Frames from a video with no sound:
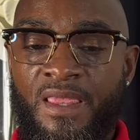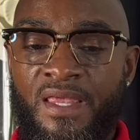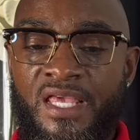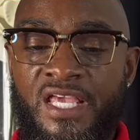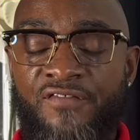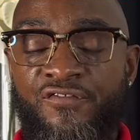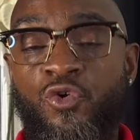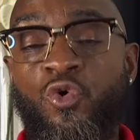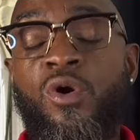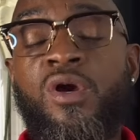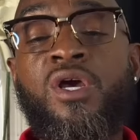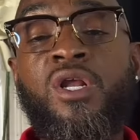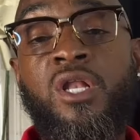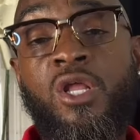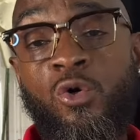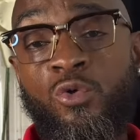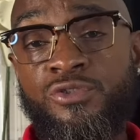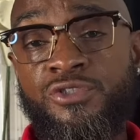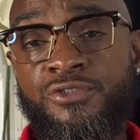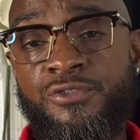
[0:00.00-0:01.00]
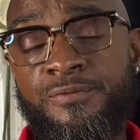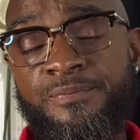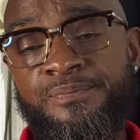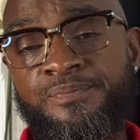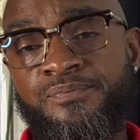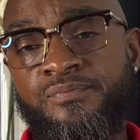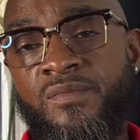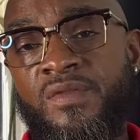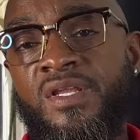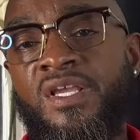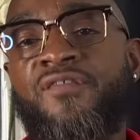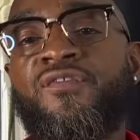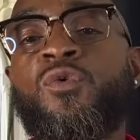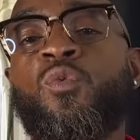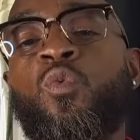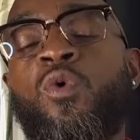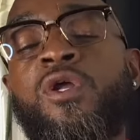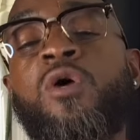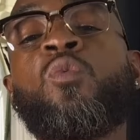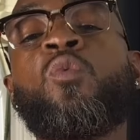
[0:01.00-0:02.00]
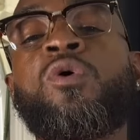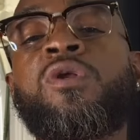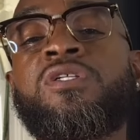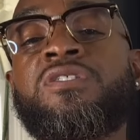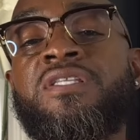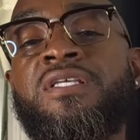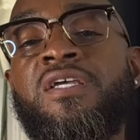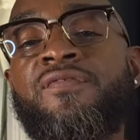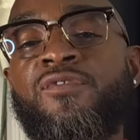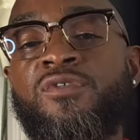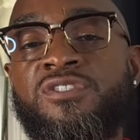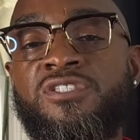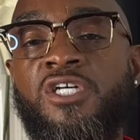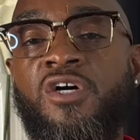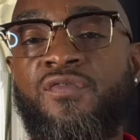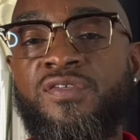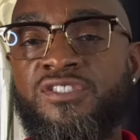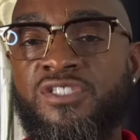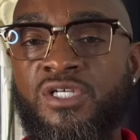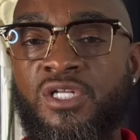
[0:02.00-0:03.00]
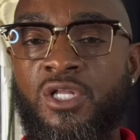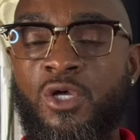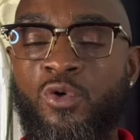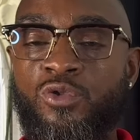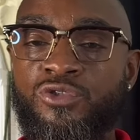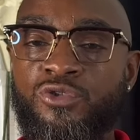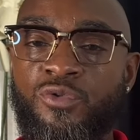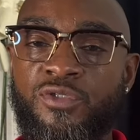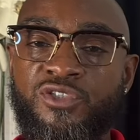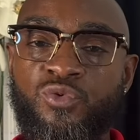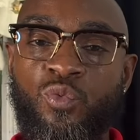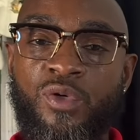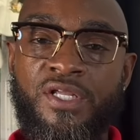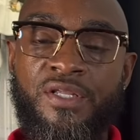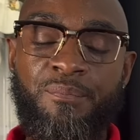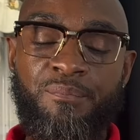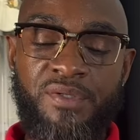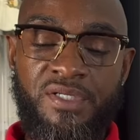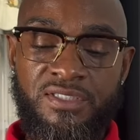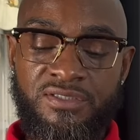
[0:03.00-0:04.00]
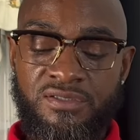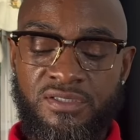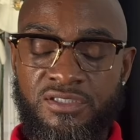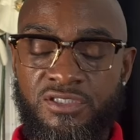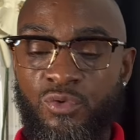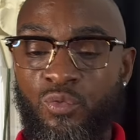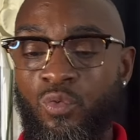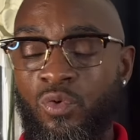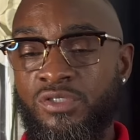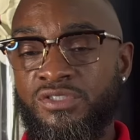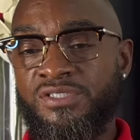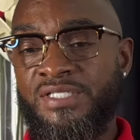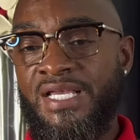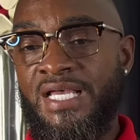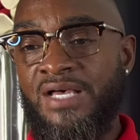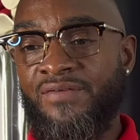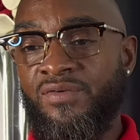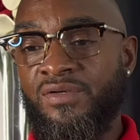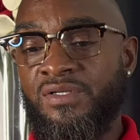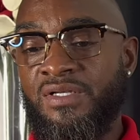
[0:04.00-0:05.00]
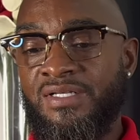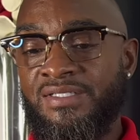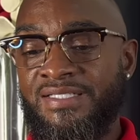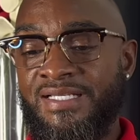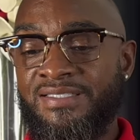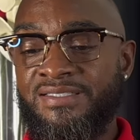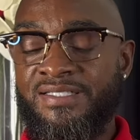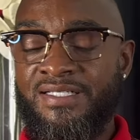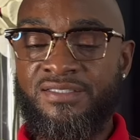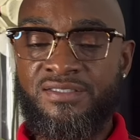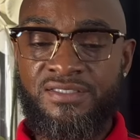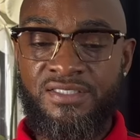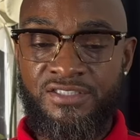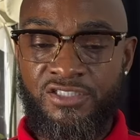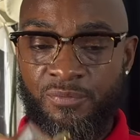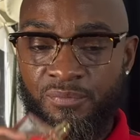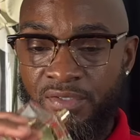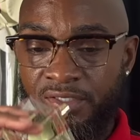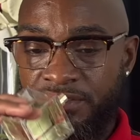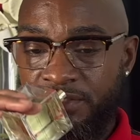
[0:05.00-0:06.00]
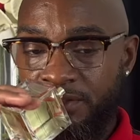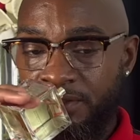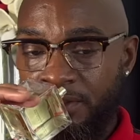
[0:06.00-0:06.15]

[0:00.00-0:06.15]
if you're a closer, if you're one who wants to think of yourself as a closer, as one in business who wants to have that sentiment